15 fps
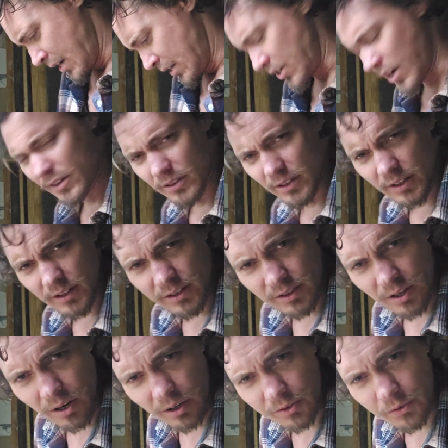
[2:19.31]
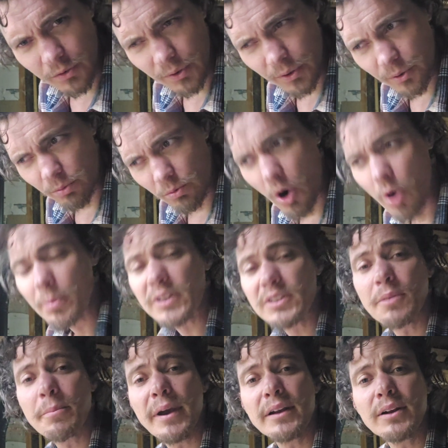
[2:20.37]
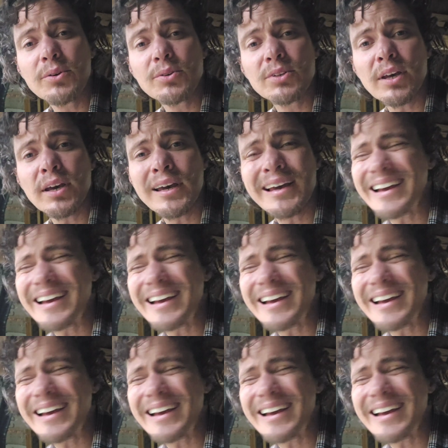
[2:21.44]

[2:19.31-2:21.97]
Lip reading: generally this calls for Roma tomatoes.